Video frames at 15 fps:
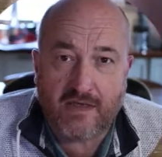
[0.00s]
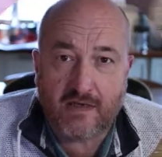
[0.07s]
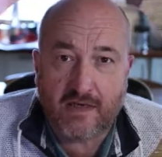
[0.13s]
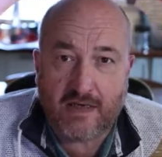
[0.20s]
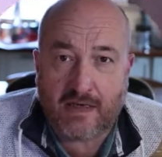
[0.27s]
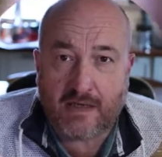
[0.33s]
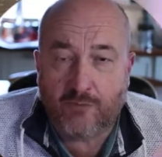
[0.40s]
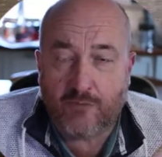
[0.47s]

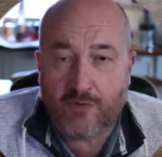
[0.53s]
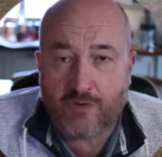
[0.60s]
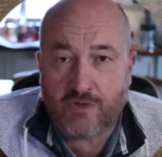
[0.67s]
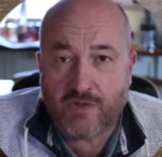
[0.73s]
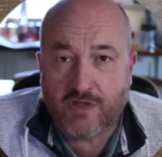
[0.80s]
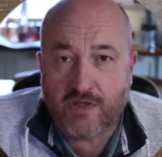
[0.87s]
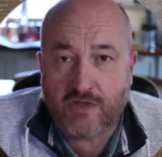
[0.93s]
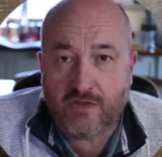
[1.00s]

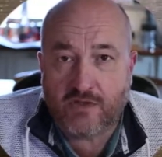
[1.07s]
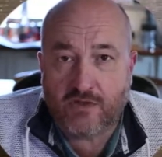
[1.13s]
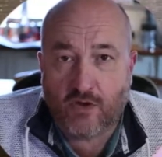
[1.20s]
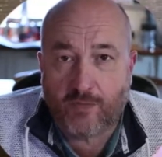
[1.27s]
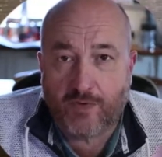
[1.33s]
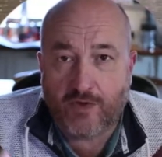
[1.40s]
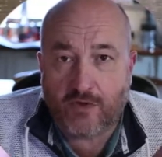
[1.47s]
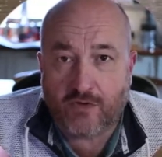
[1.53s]
Admiralty
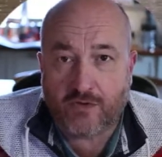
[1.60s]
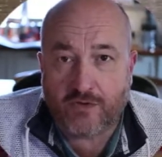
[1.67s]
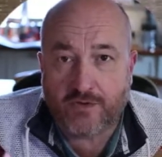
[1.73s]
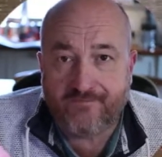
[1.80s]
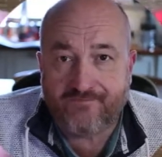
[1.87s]
stopper knot,